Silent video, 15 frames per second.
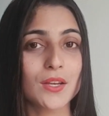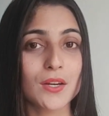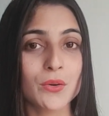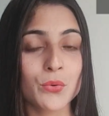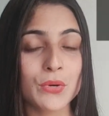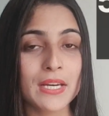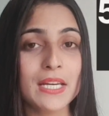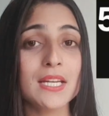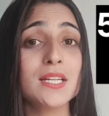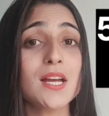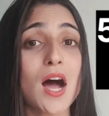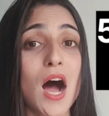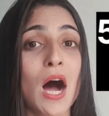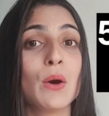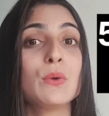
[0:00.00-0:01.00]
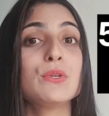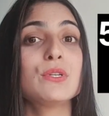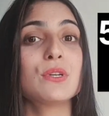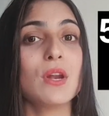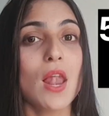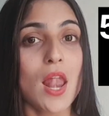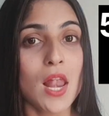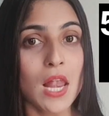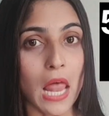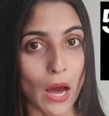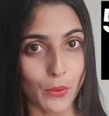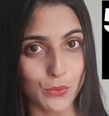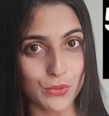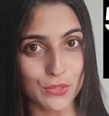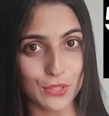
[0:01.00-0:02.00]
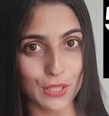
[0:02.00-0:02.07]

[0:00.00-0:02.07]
Read out loud.